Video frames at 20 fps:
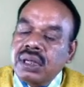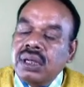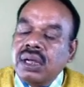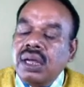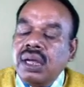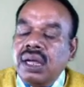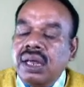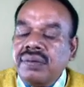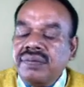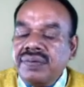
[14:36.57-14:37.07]

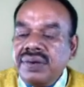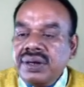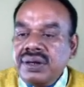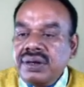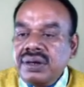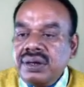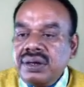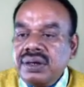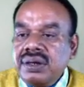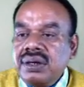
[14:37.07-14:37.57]

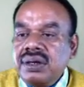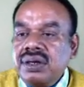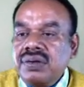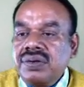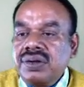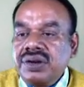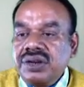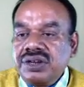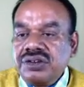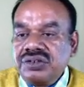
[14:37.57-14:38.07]
Inventory turnover
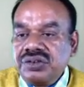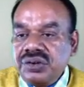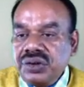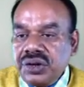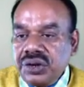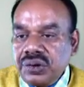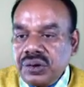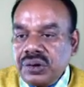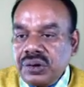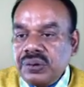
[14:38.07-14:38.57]
ratio
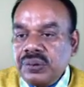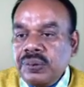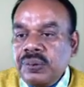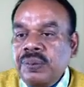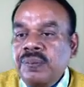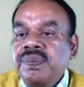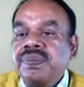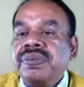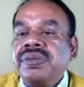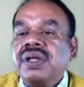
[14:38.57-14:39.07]
equal to
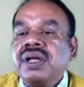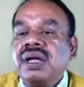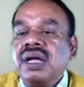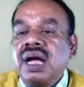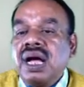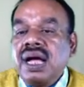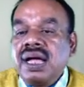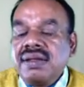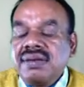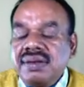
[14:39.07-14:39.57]

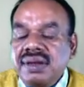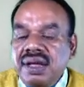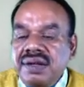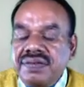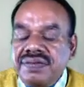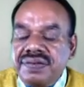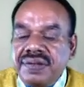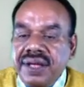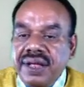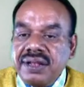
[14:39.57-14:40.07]
cost of
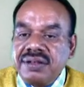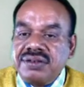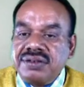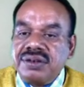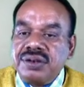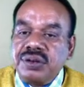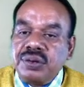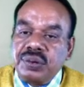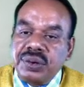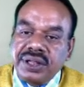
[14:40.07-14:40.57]
sales
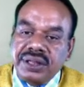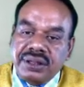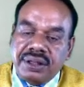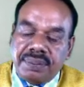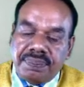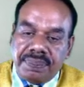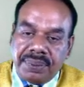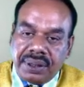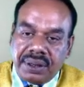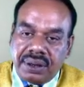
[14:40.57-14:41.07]
during the
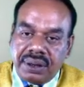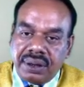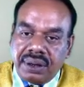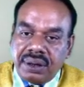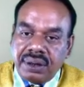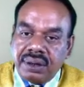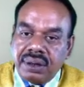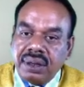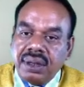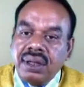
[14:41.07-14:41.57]

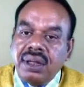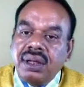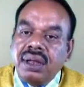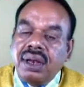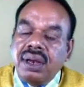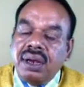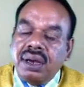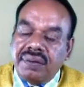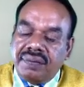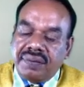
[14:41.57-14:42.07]
period
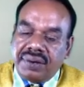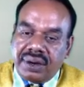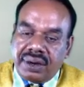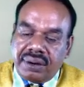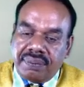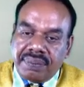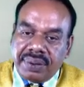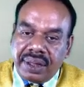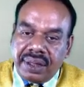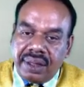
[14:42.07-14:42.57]

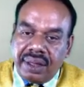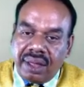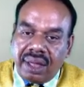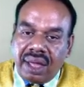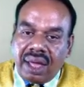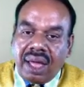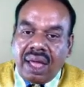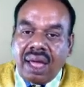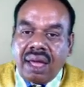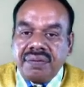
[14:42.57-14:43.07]
divided by
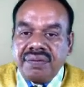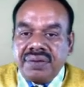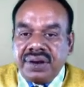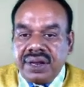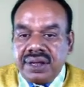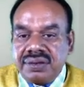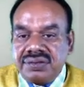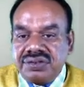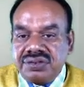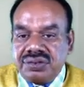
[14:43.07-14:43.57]

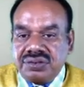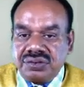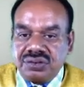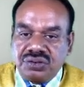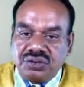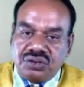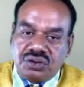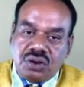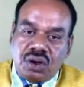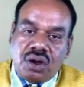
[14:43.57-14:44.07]
average
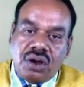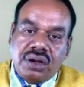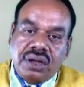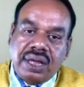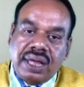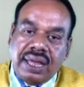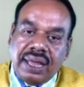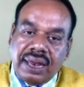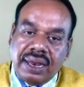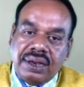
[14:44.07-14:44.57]
stock
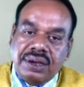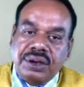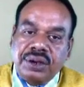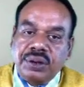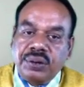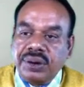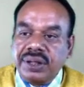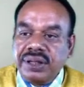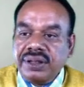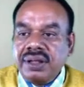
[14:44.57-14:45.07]
held
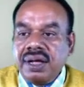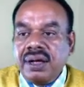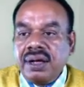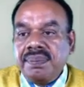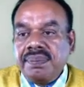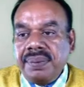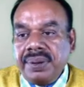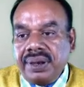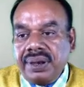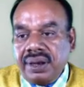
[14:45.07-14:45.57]
during the
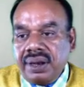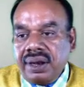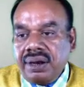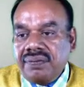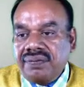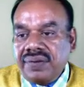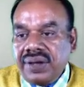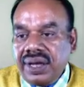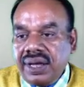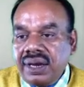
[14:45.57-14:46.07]

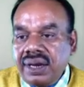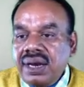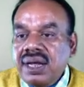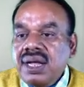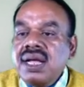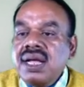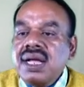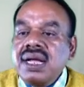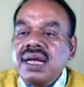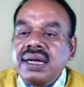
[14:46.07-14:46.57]
period, where
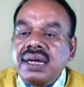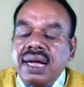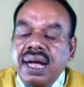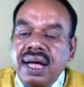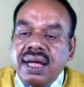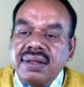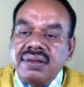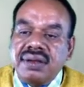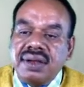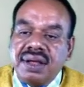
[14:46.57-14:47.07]

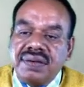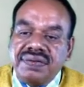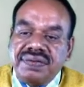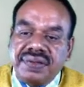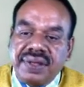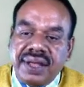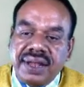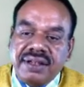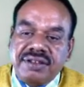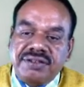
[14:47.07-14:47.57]
cost of
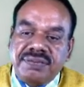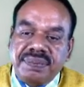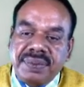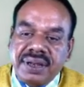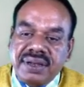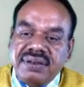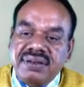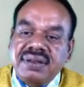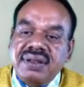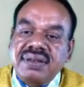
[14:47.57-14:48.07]
sales
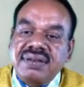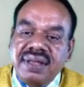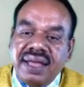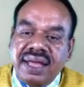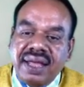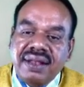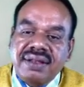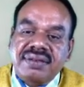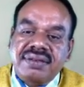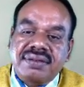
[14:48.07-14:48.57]
means
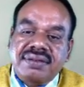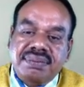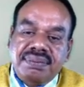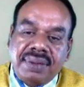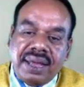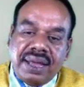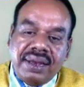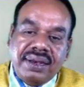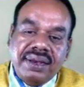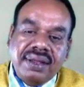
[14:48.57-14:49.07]
sales
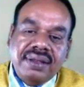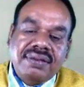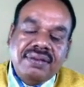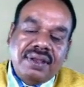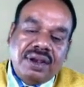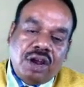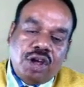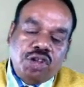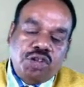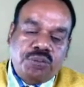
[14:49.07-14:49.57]
minus
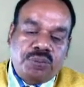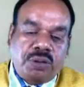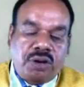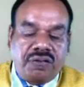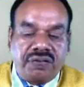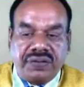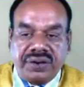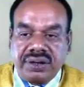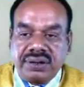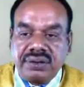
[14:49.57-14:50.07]
gross
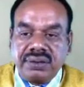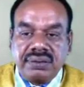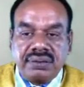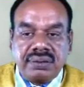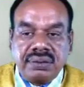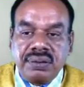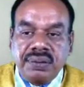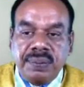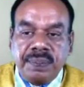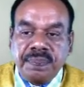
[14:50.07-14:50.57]
profit.
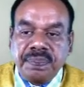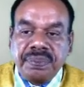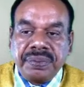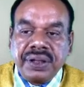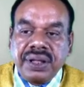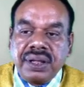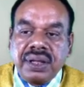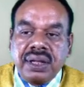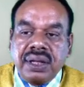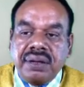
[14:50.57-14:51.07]
So
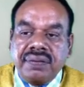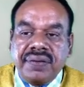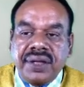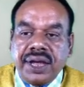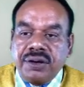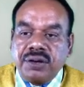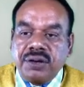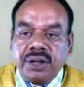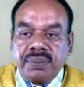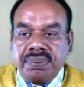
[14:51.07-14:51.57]
we
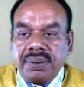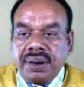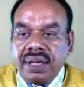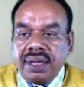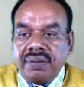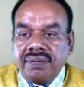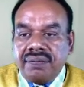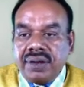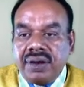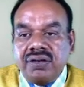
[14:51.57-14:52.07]
have to
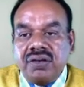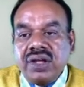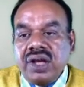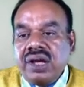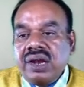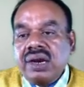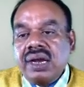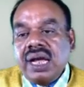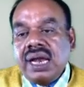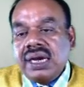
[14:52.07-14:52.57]
apply when we
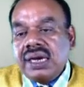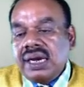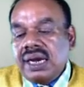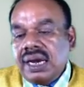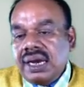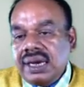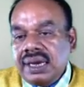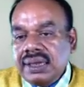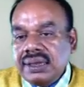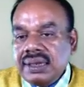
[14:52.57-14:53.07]
are
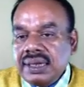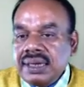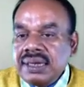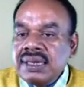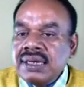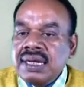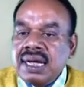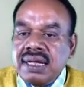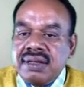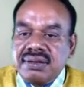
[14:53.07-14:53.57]
calculating the
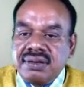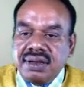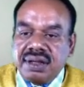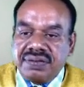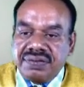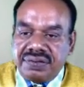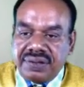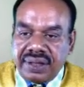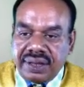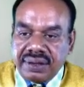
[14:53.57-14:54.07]
cost of
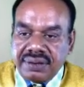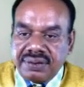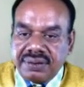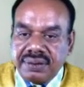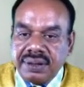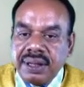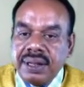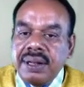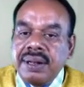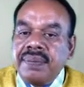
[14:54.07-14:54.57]
sales.
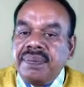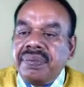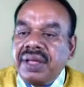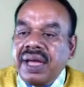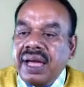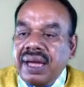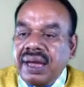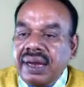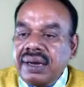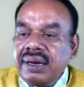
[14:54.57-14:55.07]

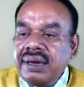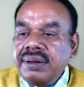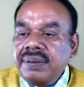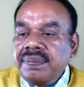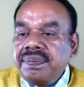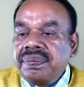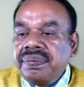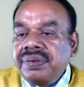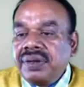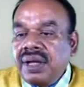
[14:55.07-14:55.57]
And
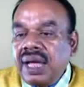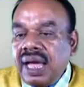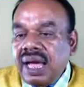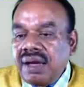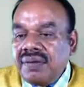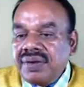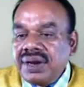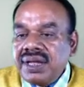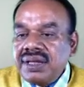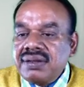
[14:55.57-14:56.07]

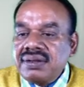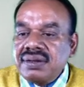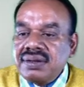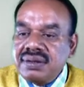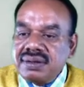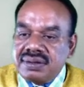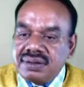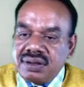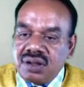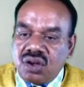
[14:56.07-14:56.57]
average
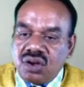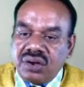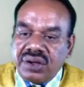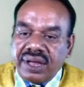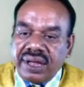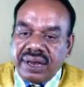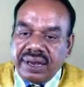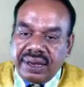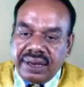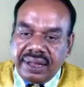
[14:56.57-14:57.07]

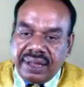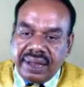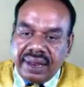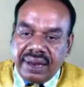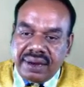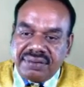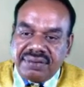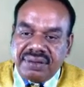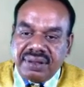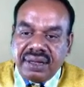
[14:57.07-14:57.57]
stock
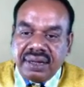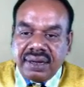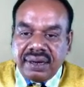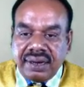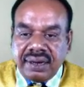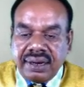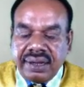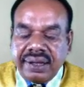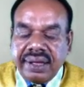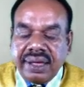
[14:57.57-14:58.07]
indicates
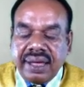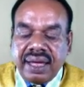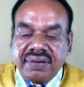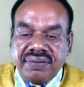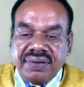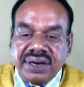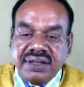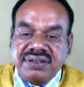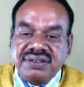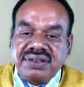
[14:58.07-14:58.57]
early
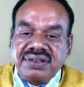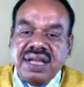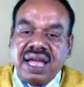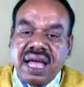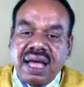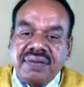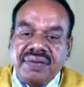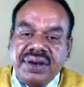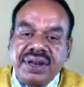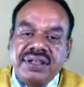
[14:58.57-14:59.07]

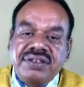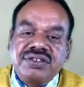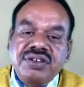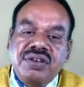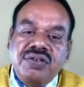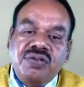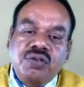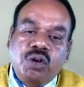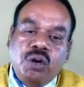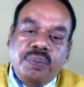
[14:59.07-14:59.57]
average
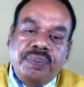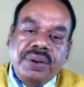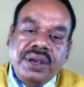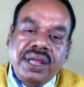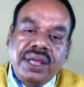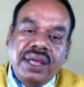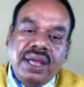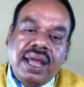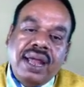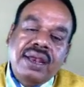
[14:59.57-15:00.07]
of
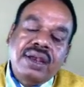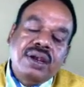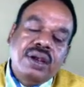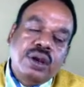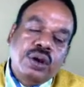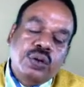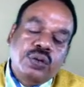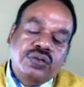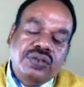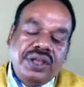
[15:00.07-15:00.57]
opening and
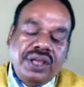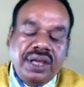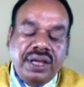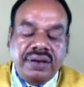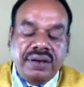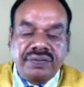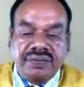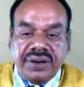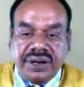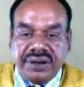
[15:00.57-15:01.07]
closing
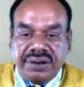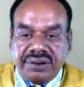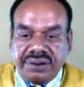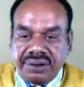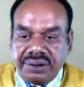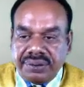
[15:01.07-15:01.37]
inventory.